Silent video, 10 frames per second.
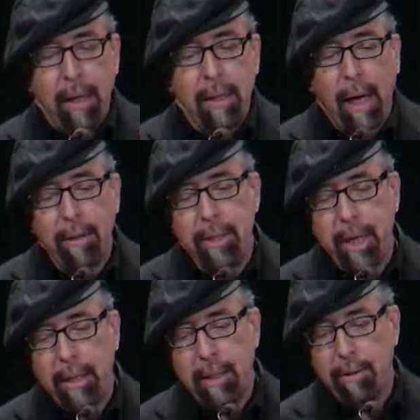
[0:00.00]
Geller
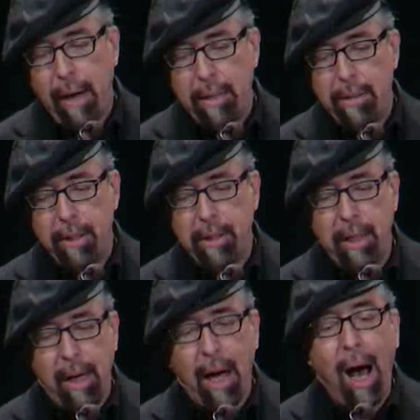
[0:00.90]
gently directs her to
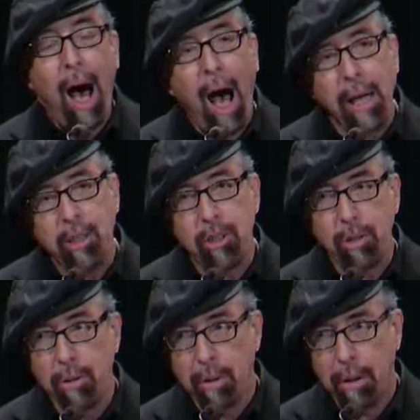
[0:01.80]
sit on a high
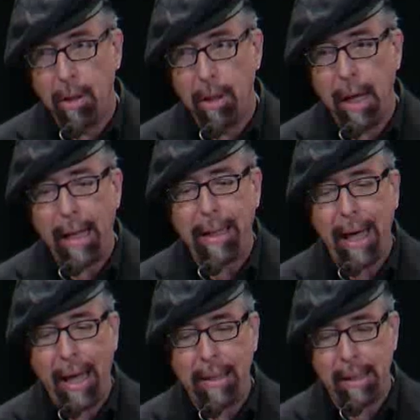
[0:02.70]
stool at the
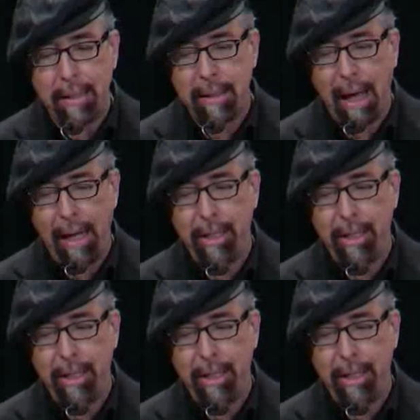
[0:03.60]
end of the stage,